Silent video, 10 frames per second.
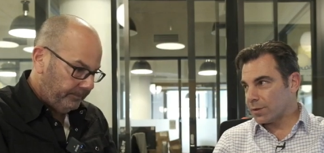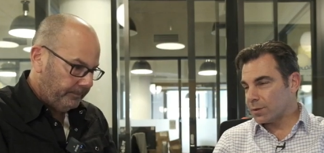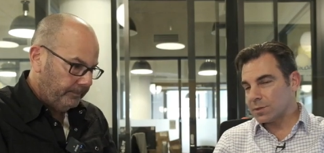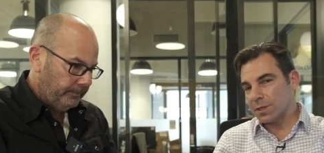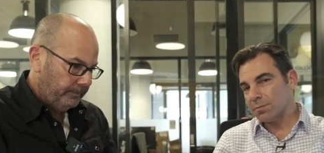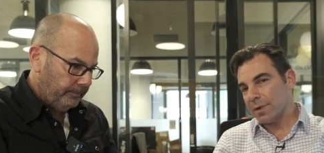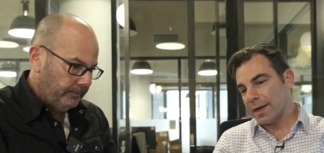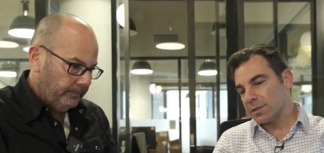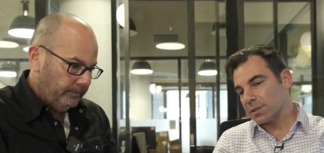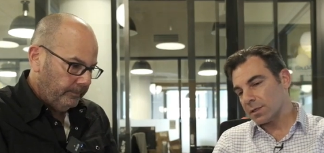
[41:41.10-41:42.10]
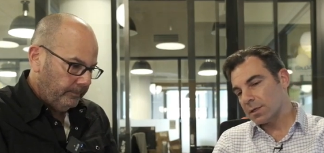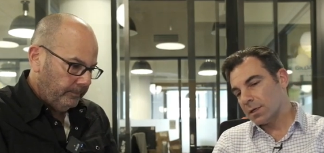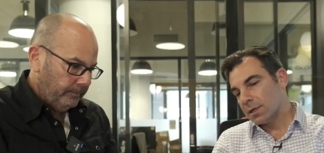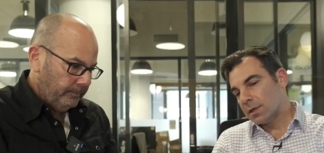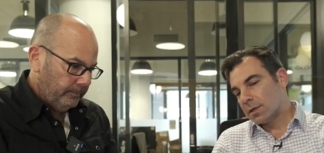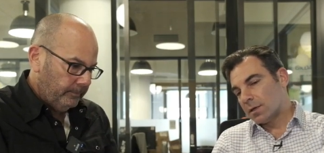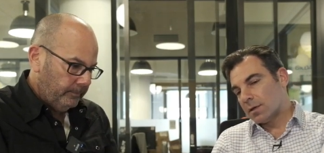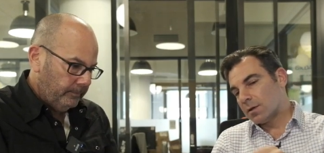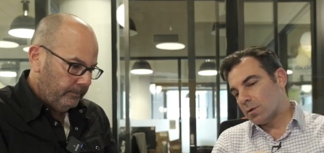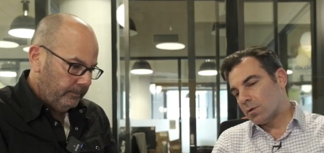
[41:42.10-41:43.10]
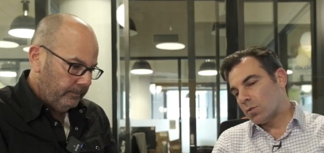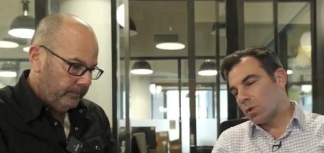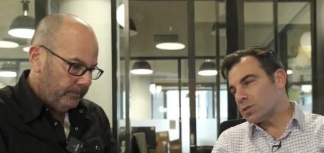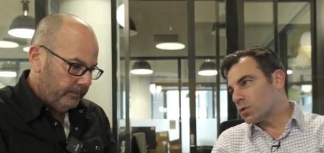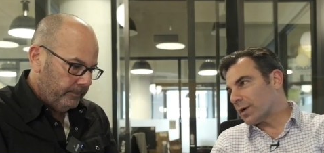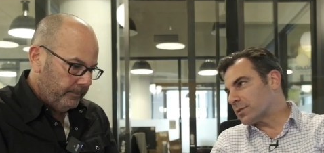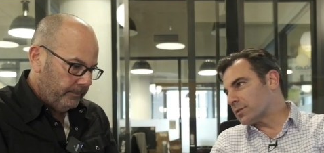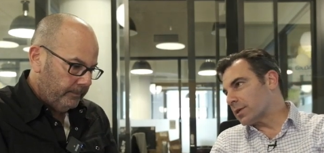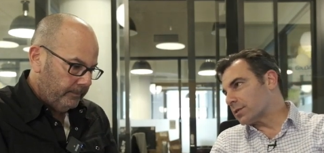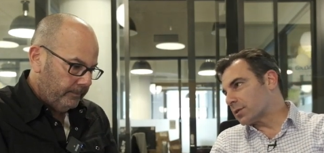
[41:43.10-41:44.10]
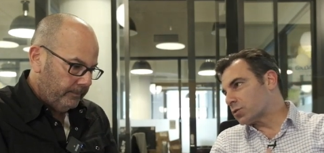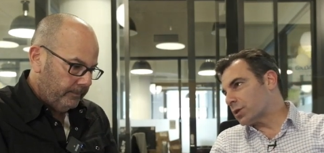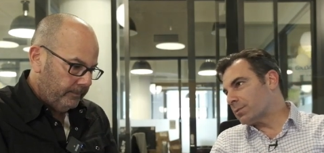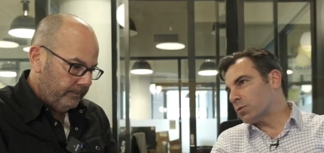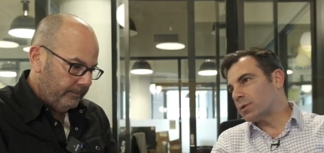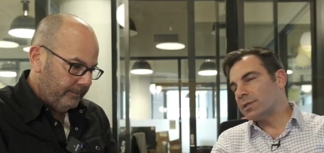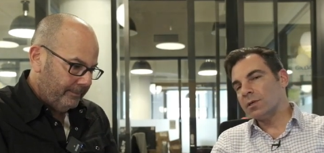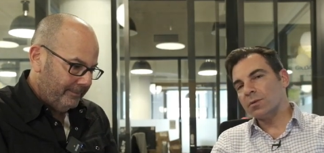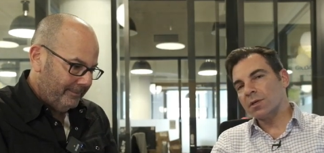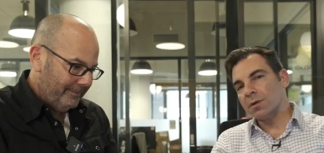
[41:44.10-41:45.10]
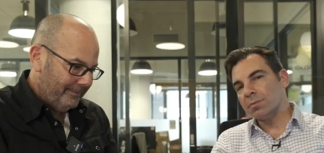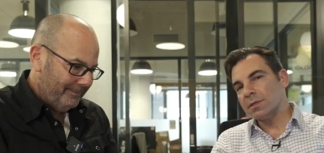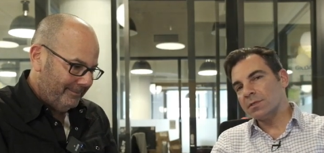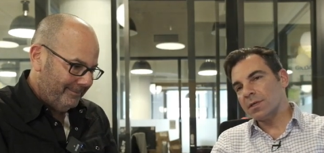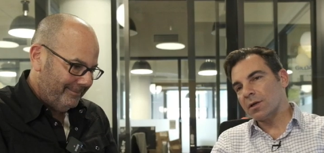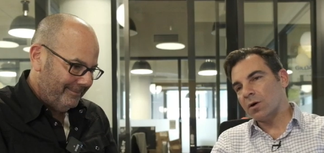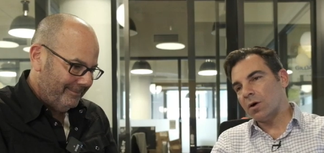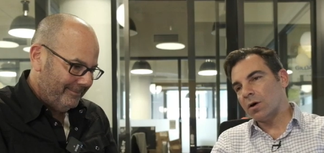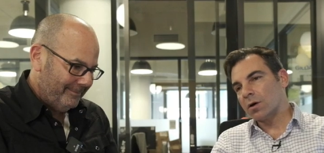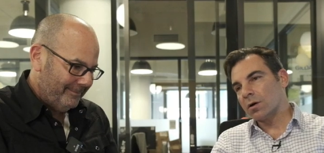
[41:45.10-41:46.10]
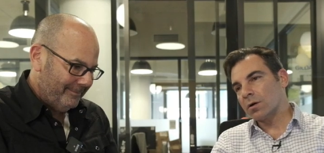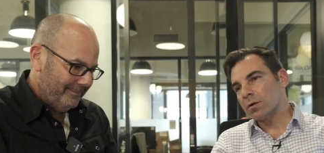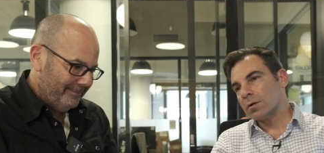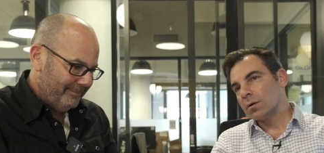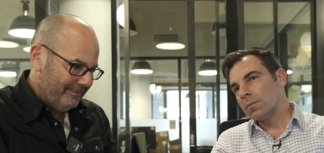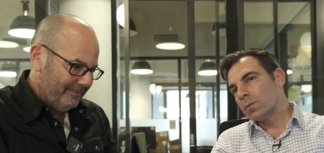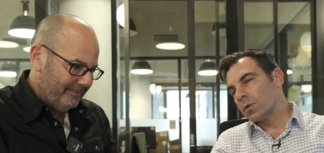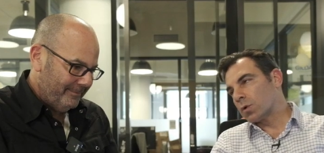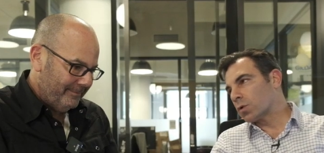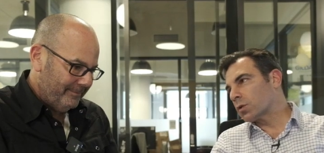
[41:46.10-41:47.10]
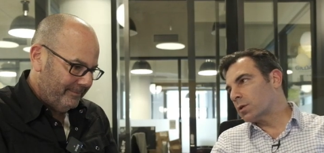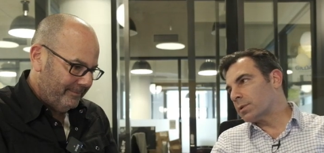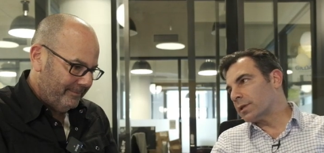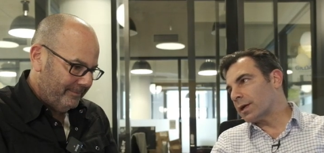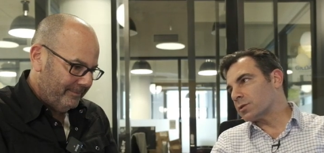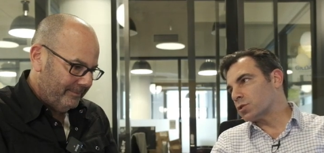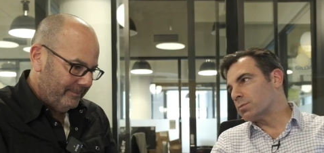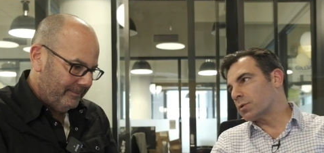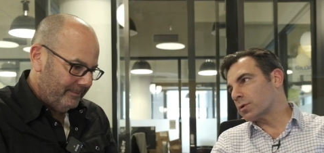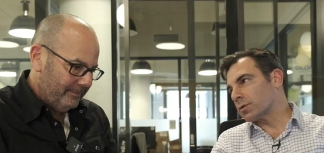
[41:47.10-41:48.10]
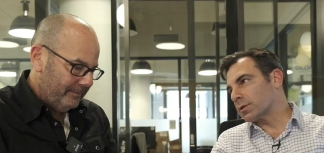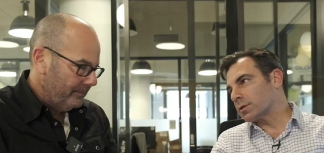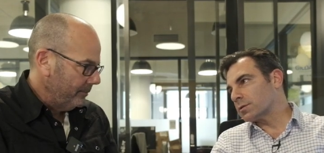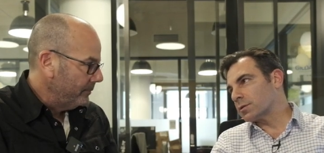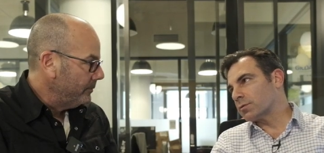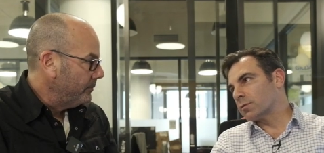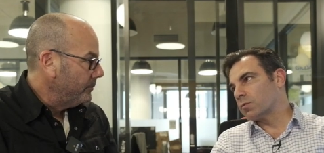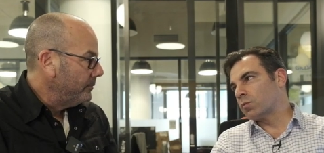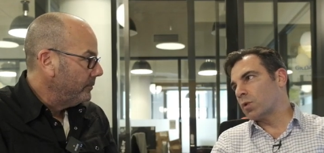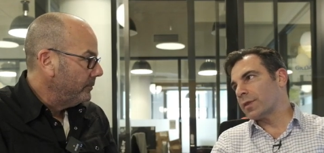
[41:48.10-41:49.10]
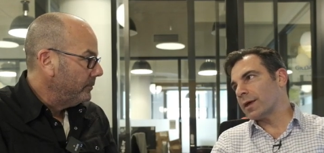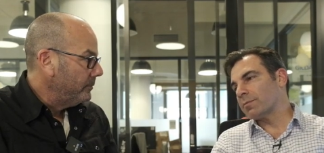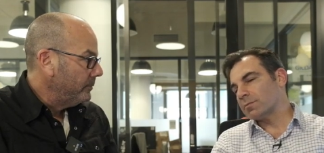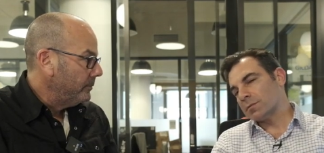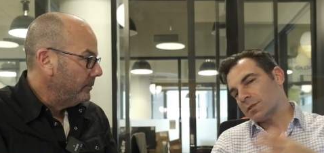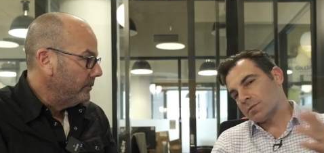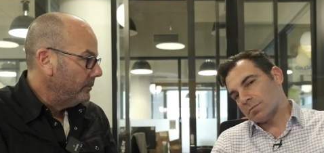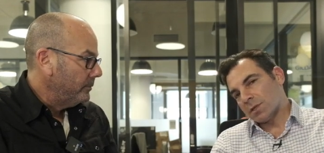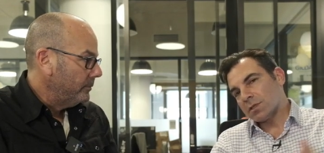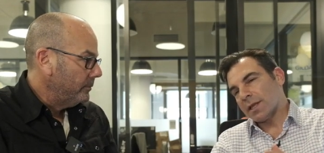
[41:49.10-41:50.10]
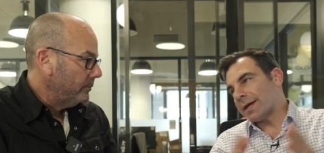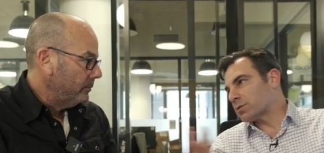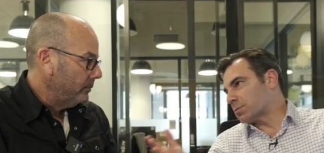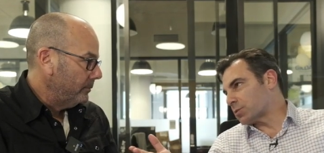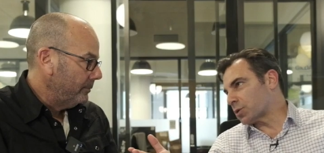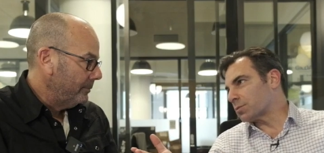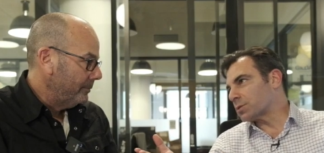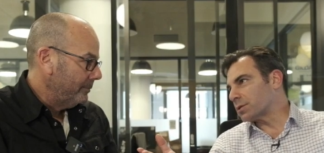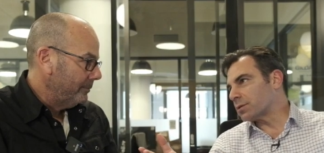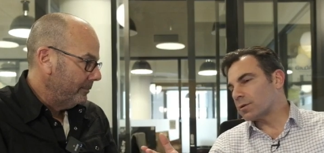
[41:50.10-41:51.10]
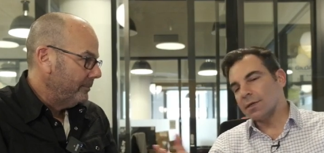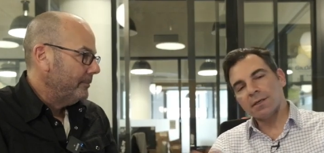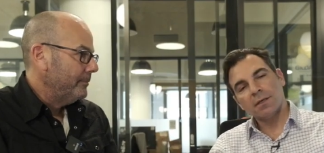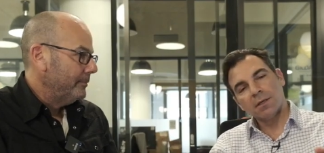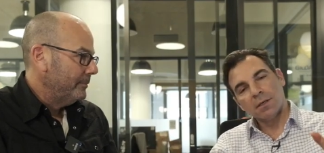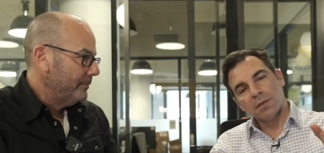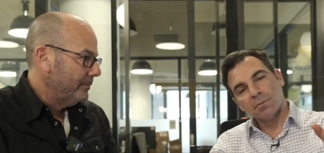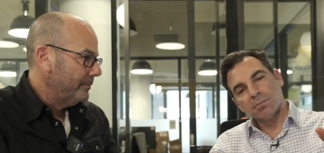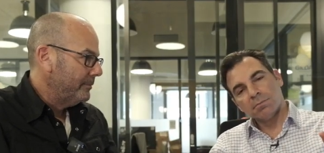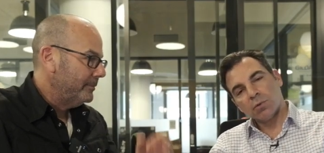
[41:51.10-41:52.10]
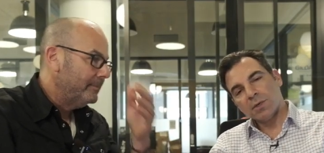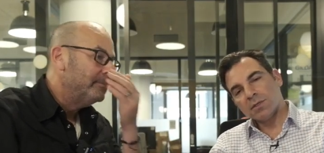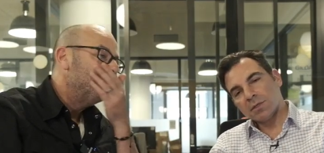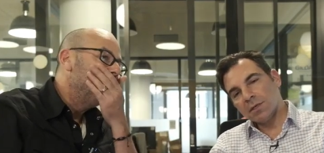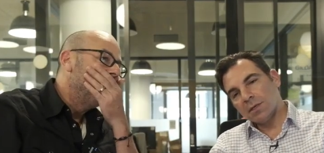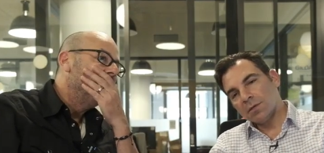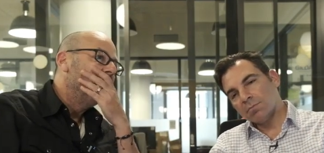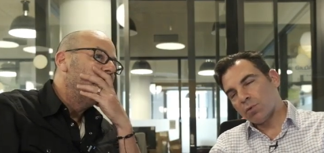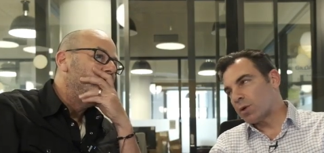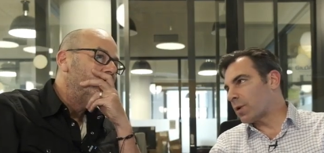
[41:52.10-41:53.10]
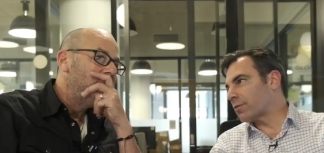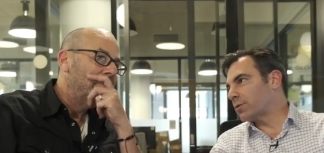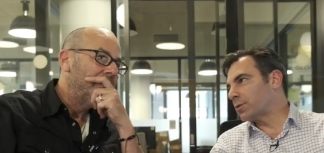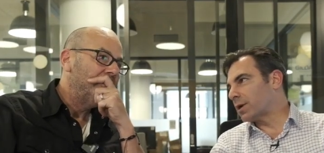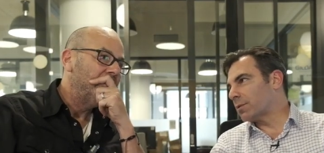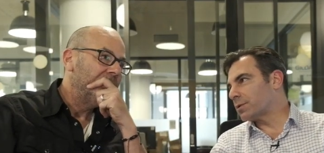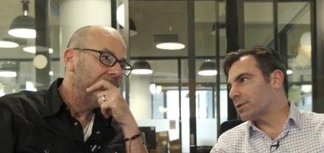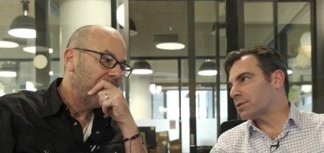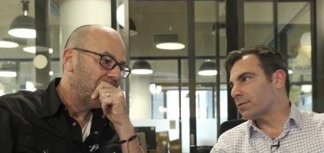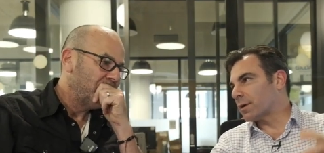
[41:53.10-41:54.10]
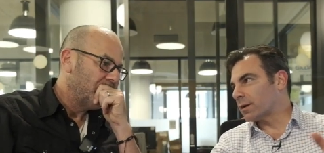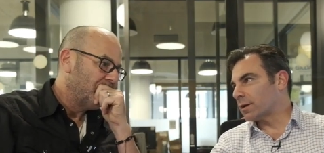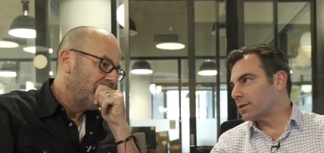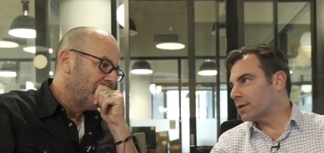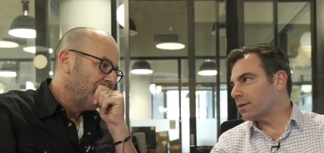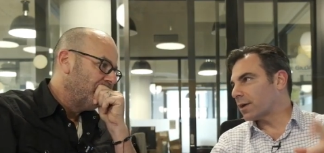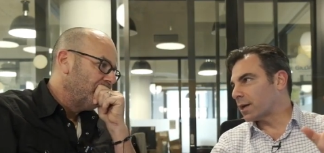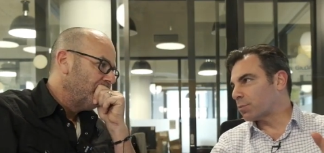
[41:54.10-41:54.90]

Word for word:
Speaker 1: that you said in passing. What's the right stage? Like Dreamit, we deal with companies that are early but not super early. So what that let's let's lay out some terms here, right? Pre-seed, pre-revenue companies, they've got an idea, they got a